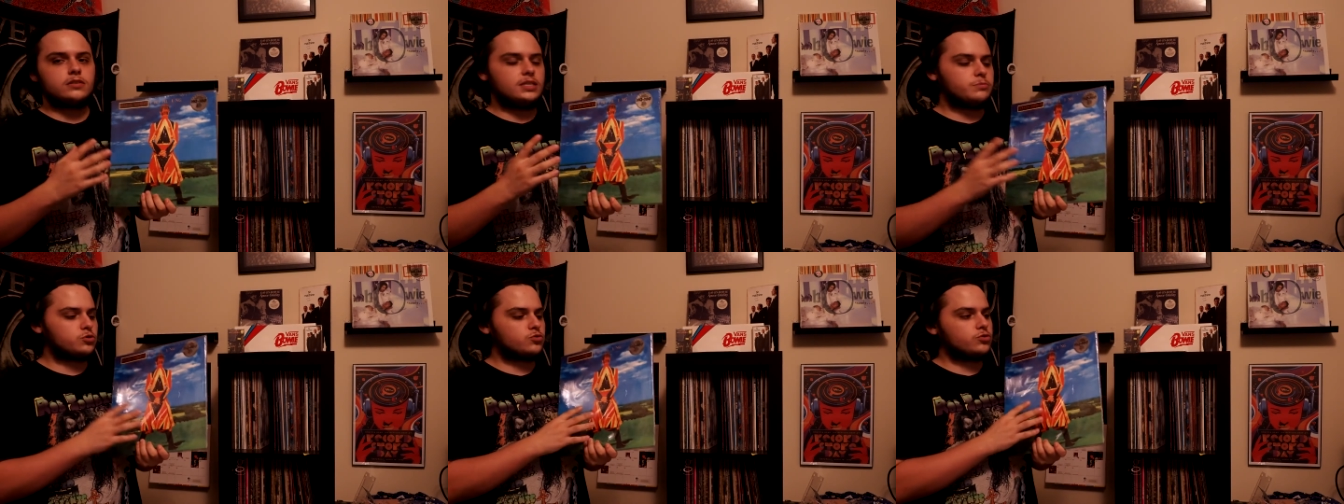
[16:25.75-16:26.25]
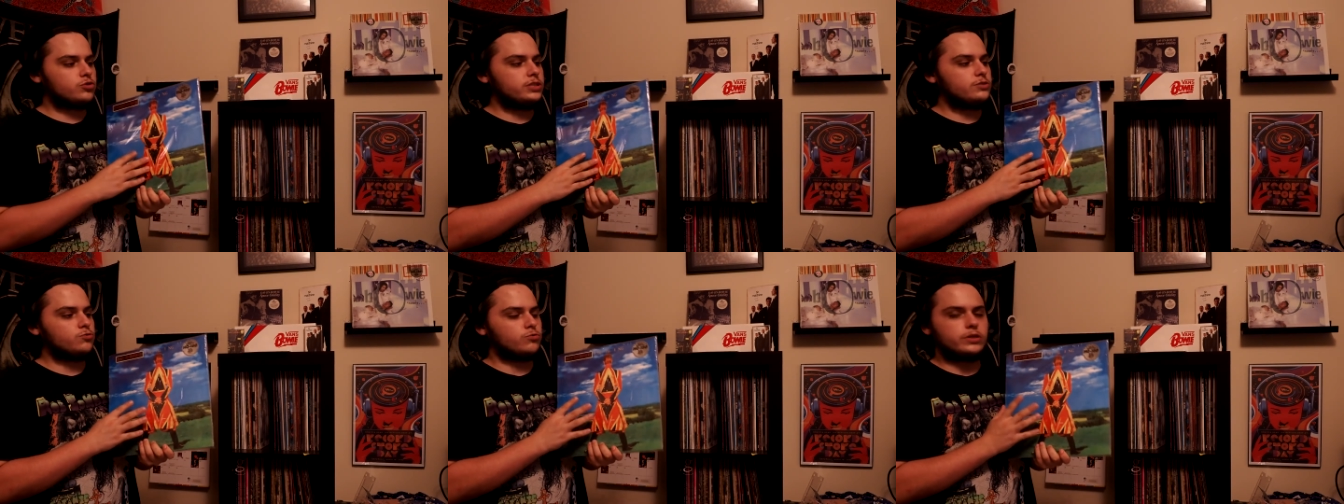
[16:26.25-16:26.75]
Emerald
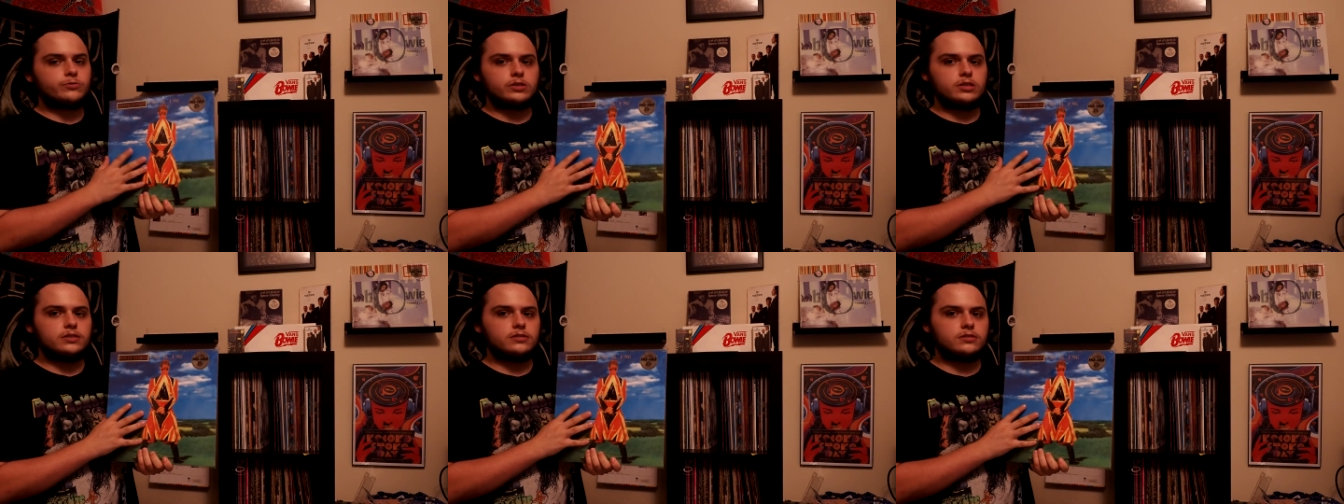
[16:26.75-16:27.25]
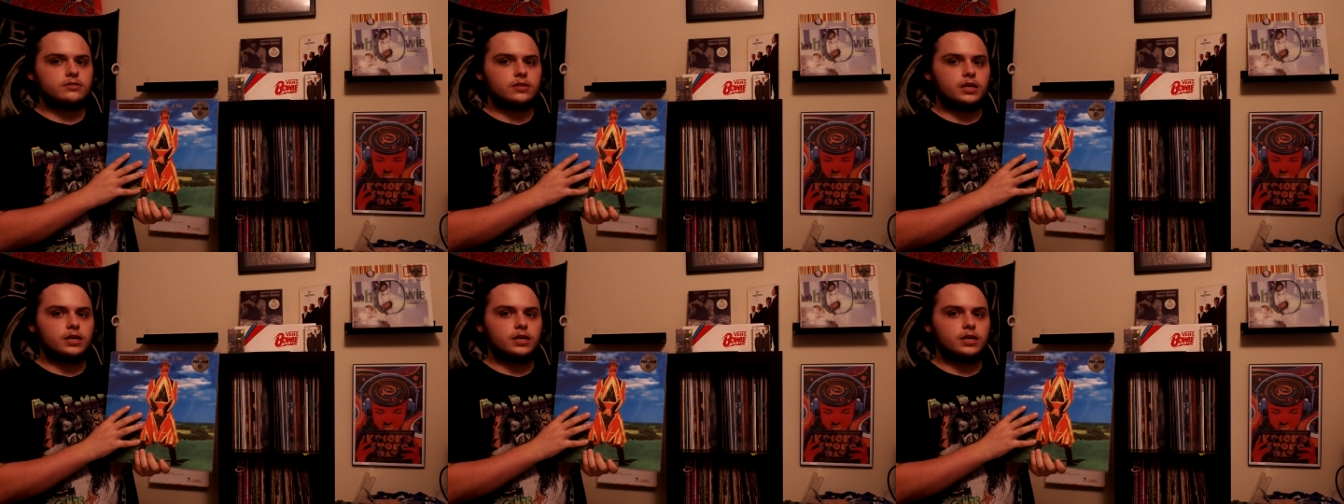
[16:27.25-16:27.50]
Green re-release.